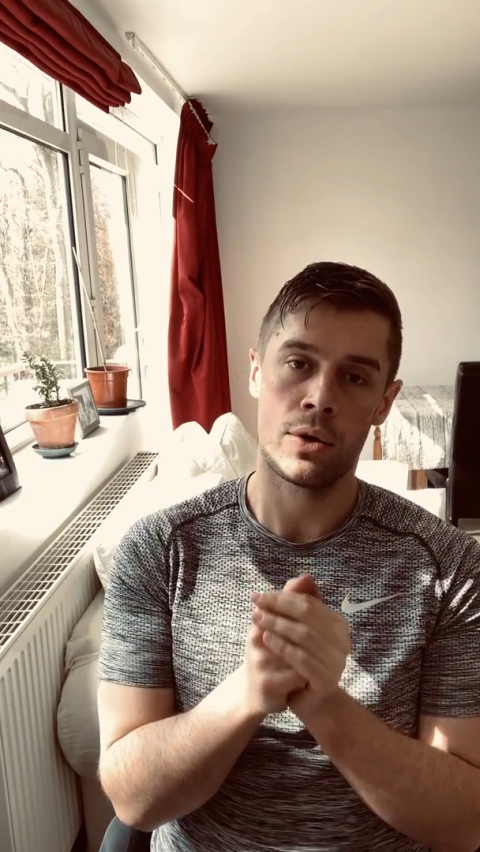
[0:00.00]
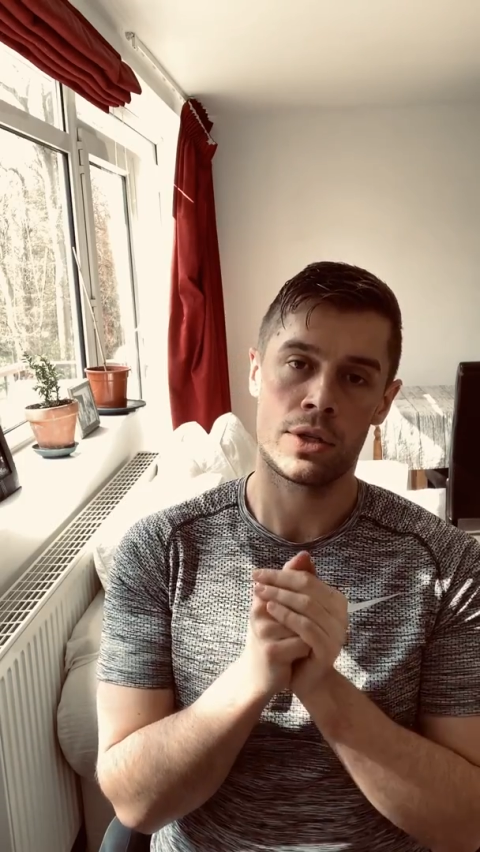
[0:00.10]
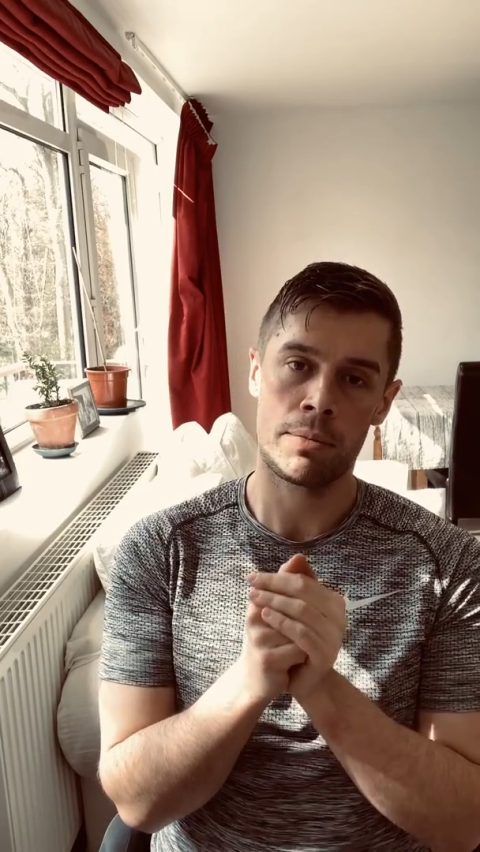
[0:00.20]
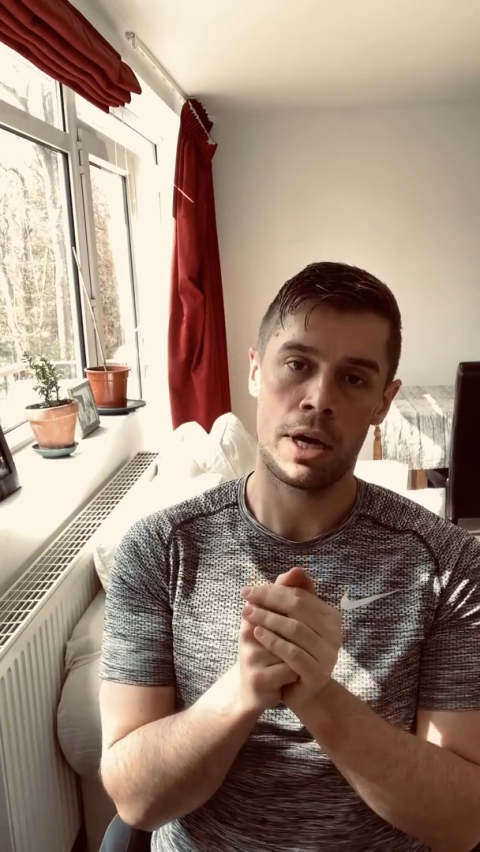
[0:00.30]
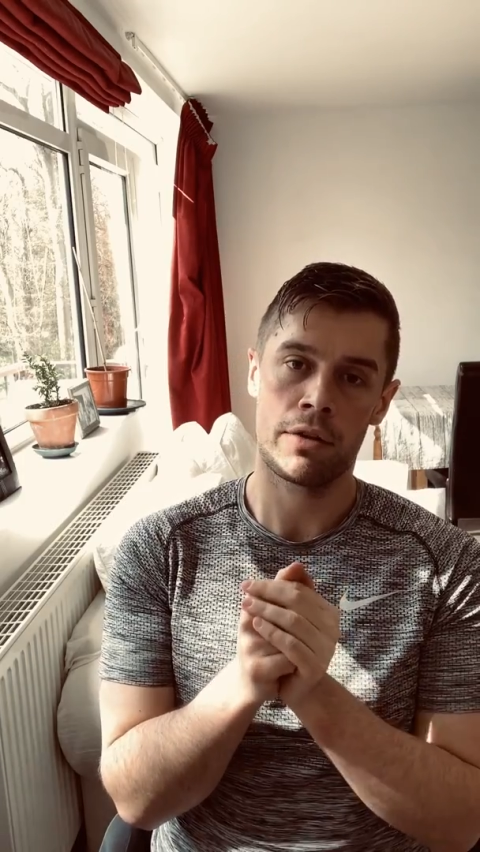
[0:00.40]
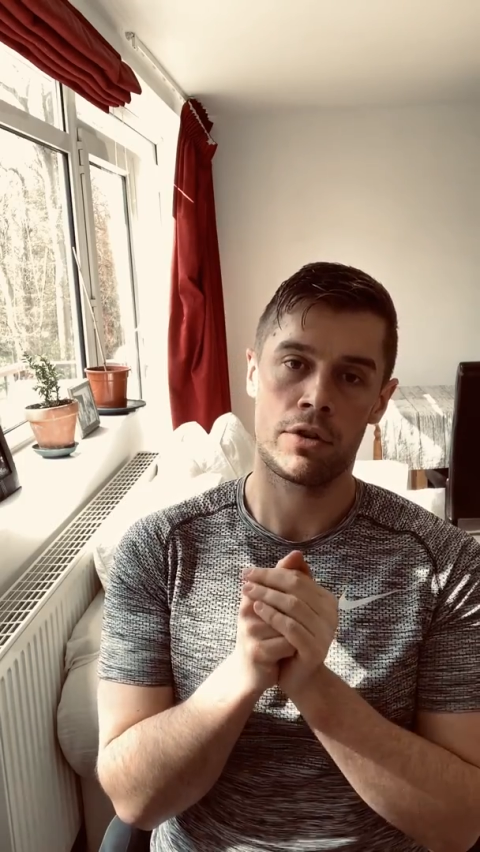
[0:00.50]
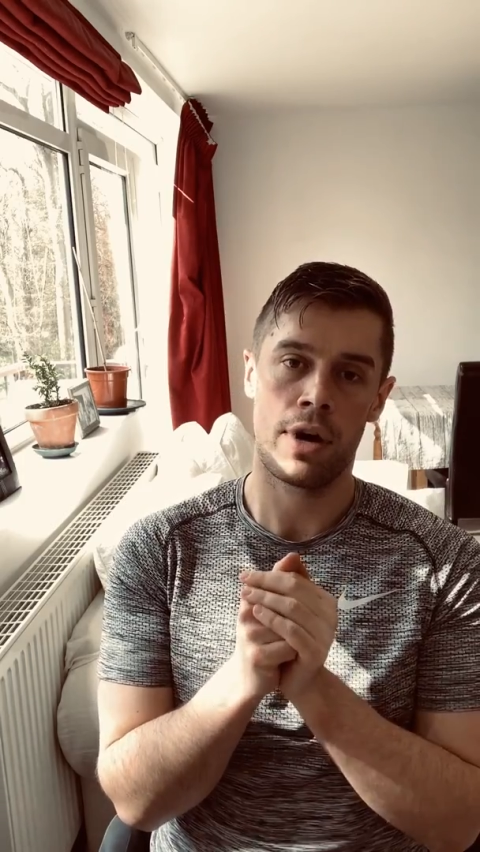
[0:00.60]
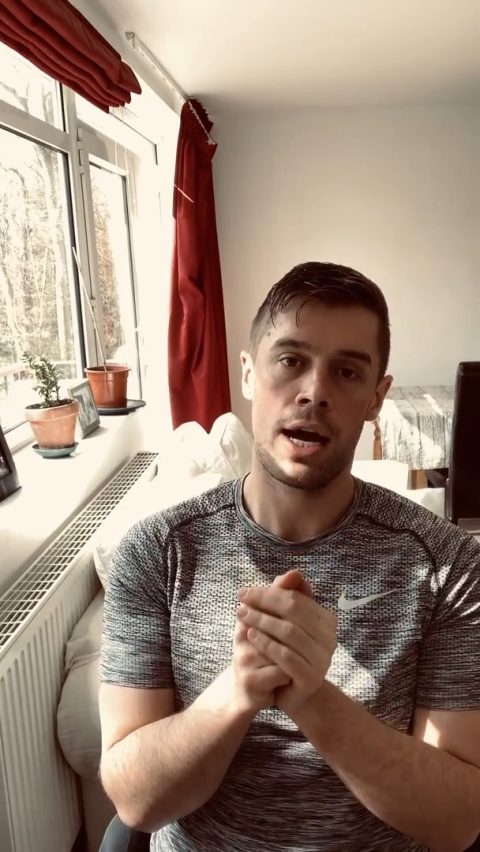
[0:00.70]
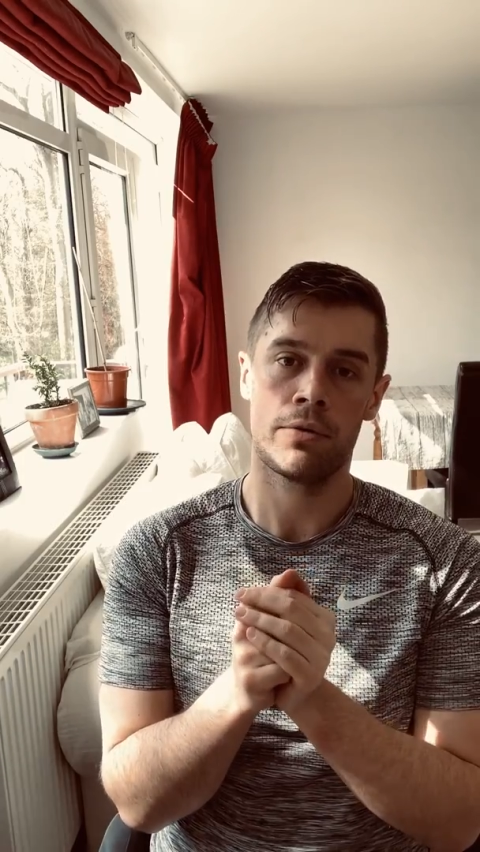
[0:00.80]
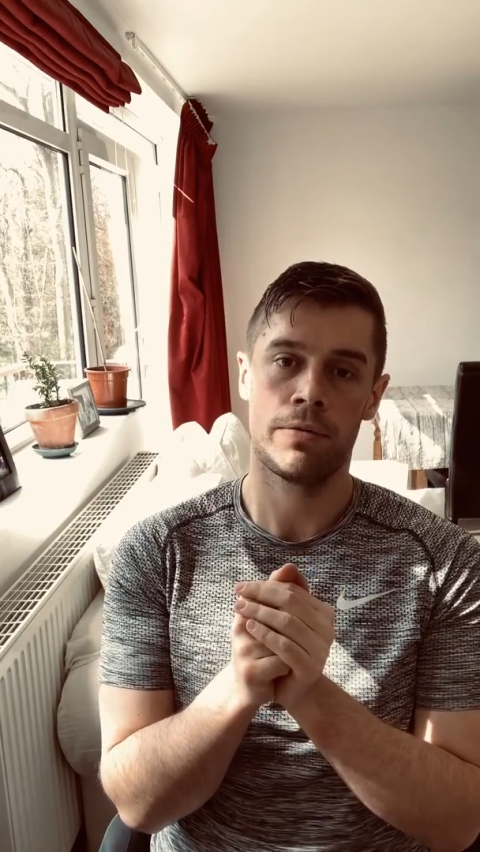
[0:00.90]
or some kind of
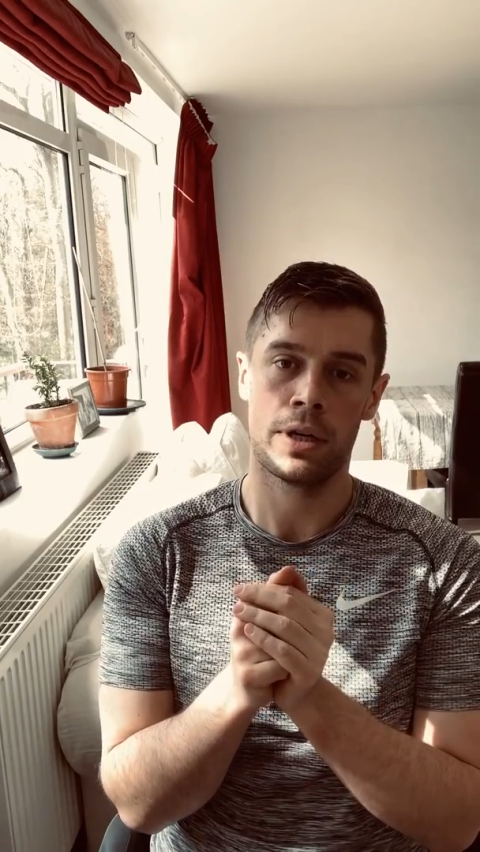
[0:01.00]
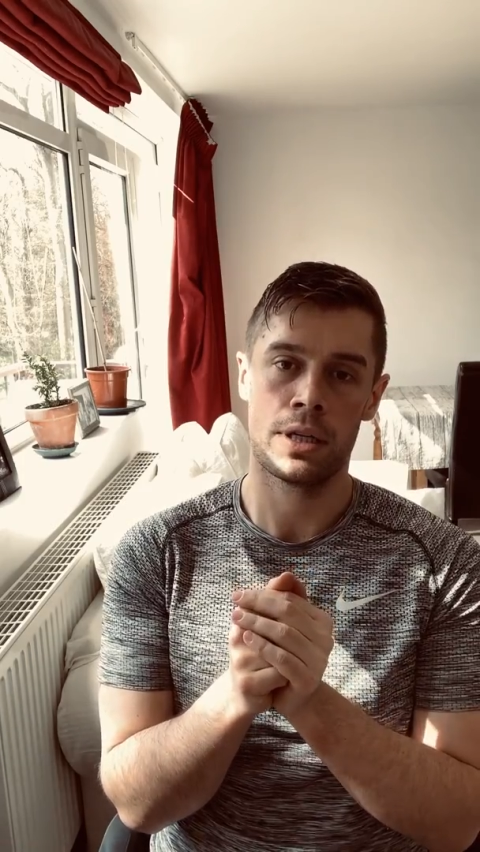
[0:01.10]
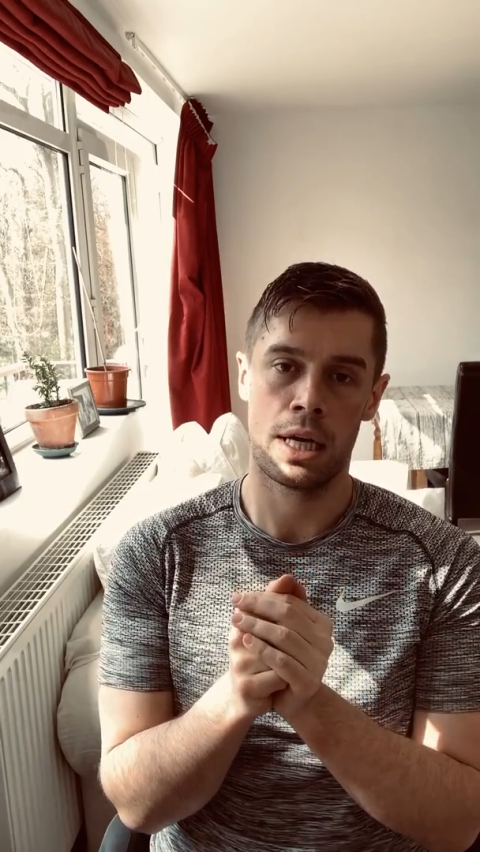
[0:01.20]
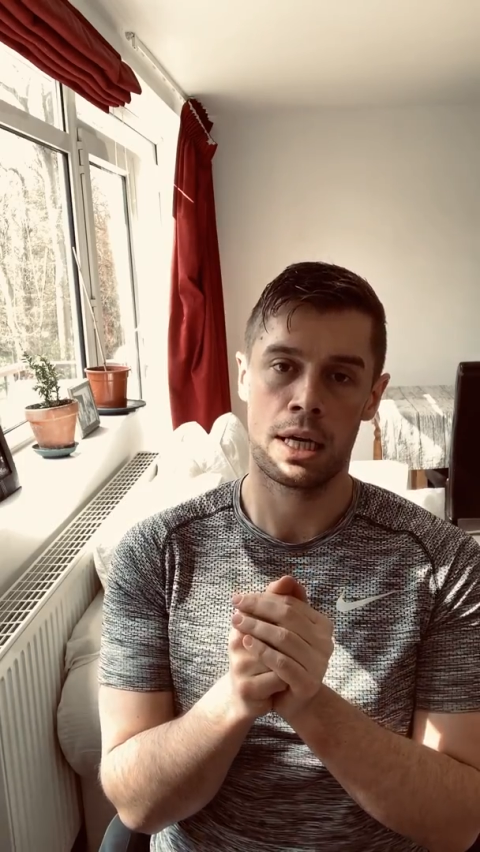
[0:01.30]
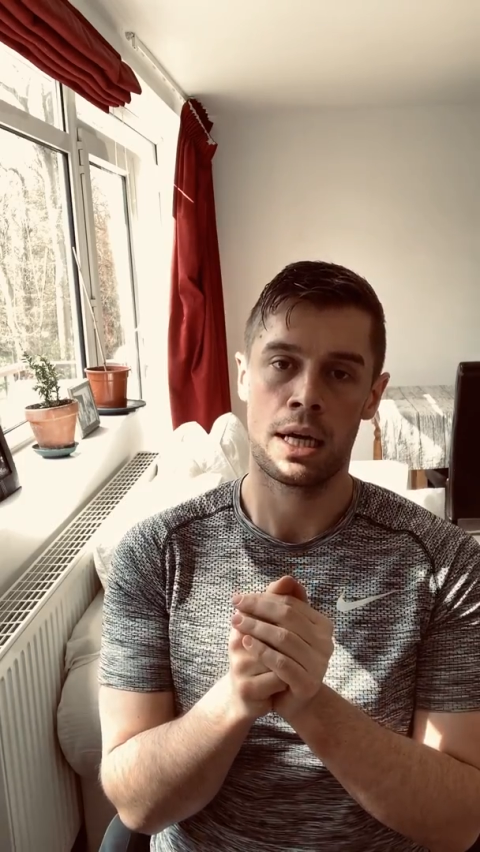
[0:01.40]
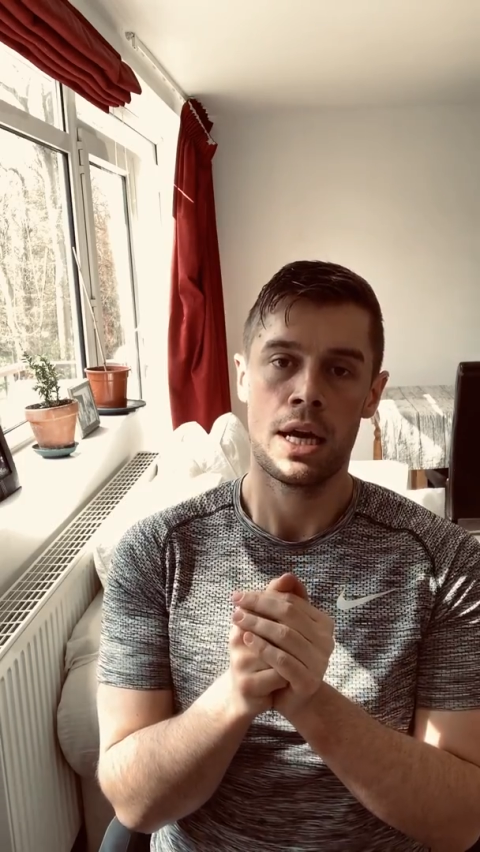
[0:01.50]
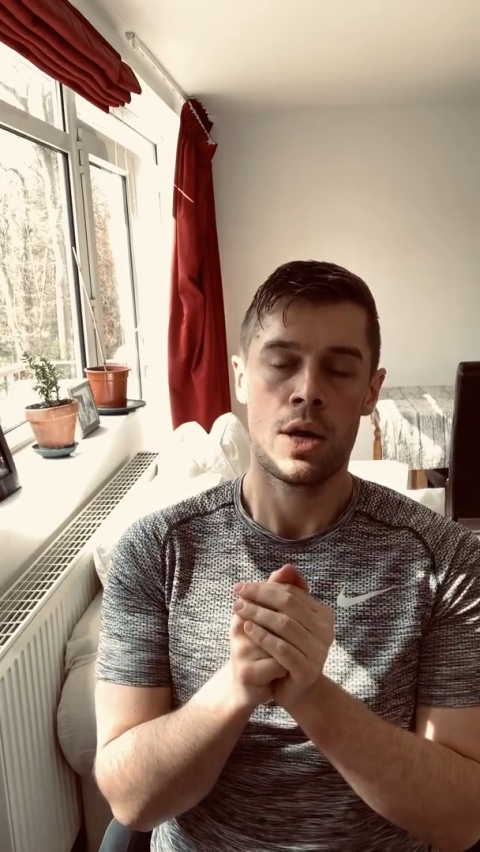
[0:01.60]
crowdfunding